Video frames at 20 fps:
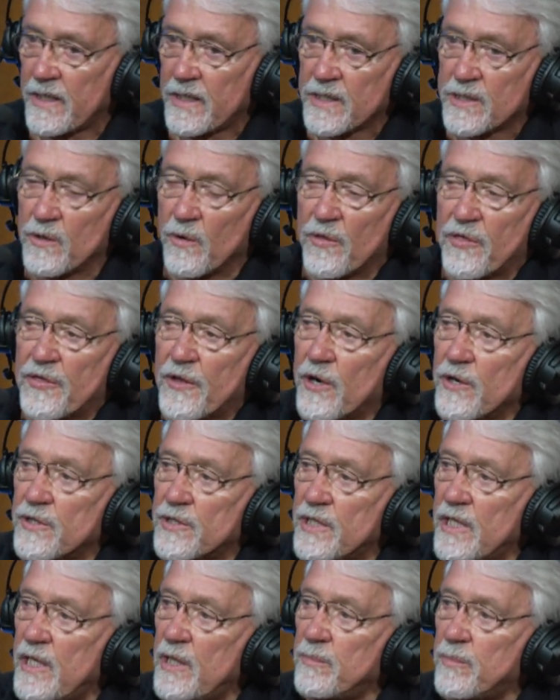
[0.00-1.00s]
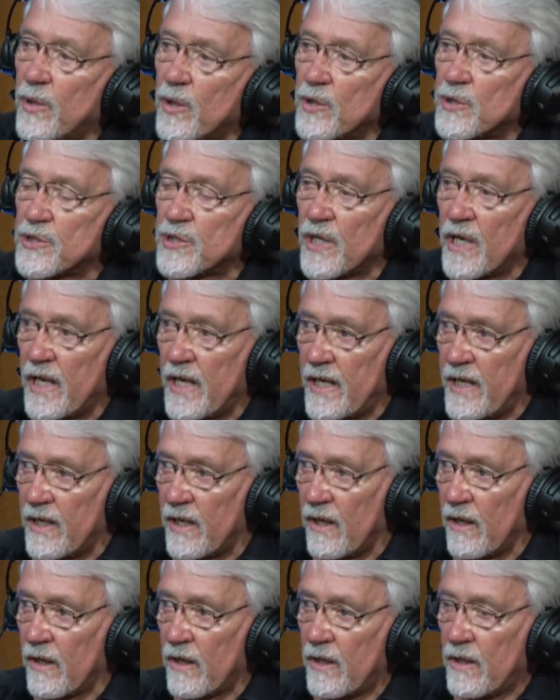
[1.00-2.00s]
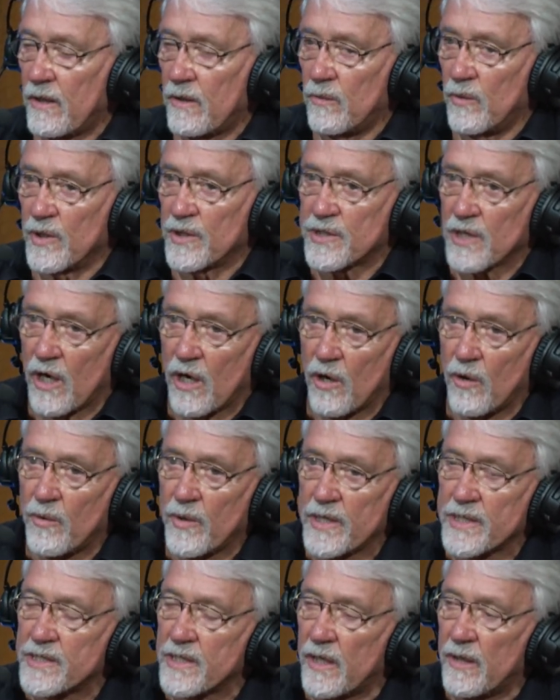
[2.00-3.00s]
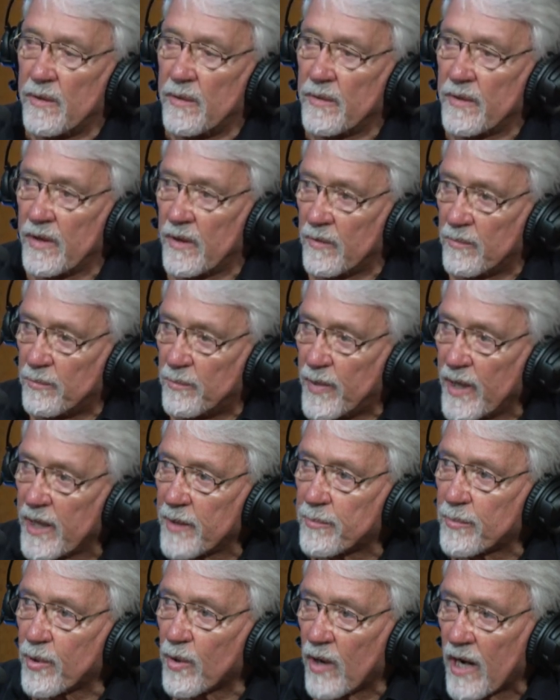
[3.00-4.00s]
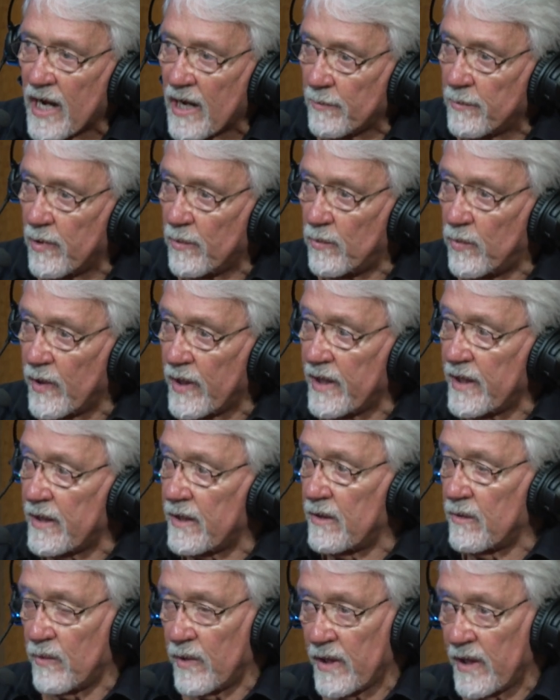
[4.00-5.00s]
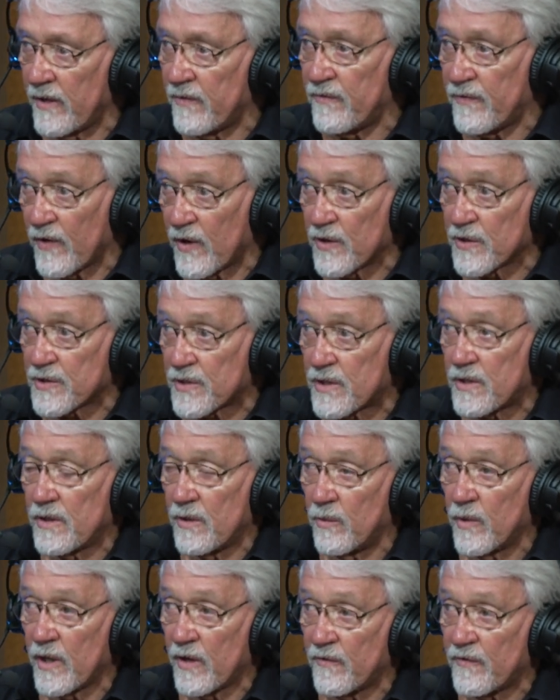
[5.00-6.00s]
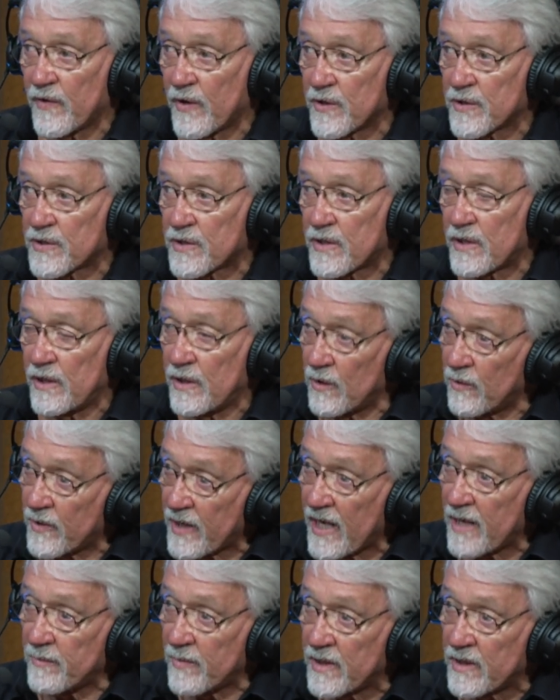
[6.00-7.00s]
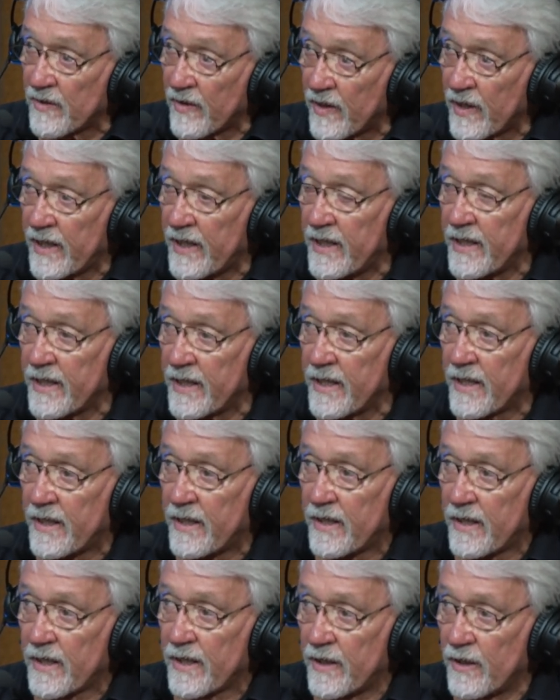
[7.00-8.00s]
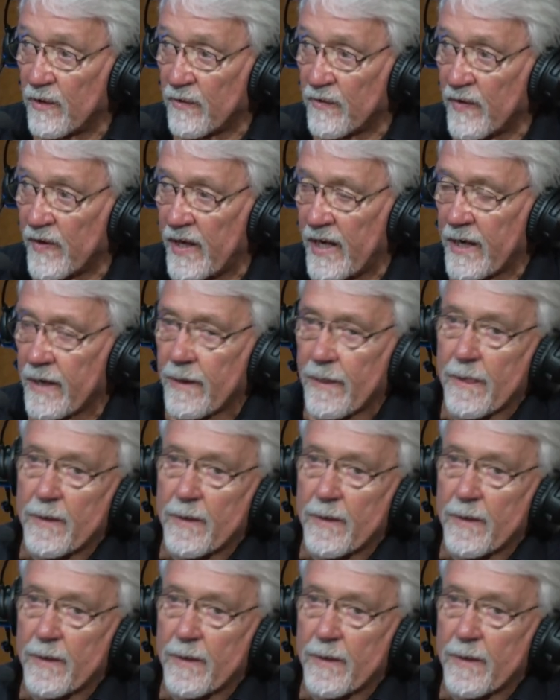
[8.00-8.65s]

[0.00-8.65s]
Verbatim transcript: So 13 personnel was always a, a big problem when it when it first when it first you know came into the league, you know for that.